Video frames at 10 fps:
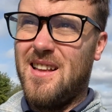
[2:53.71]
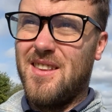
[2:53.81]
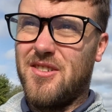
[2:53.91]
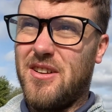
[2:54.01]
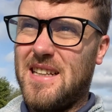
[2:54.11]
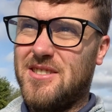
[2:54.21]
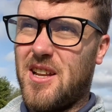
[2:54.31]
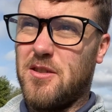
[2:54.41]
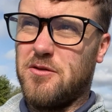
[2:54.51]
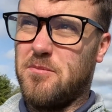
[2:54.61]
The green
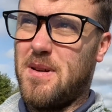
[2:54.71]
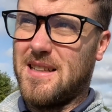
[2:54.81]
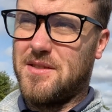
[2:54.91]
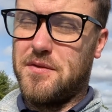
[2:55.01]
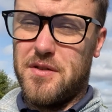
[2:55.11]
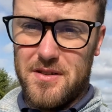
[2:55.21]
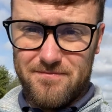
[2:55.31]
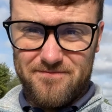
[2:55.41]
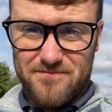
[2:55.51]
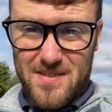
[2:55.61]
slopes from back to front.
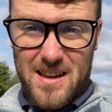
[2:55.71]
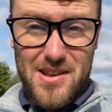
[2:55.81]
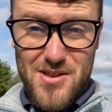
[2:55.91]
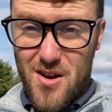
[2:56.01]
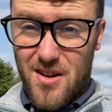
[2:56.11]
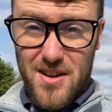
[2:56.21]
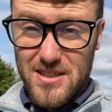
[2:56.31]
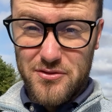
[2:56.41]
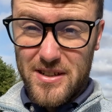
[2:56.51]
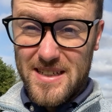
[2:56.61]
Not a nice
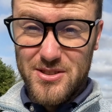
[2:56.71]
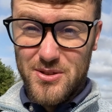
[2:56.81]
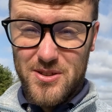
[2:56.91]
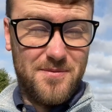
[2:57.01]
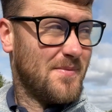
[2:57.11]
green at all.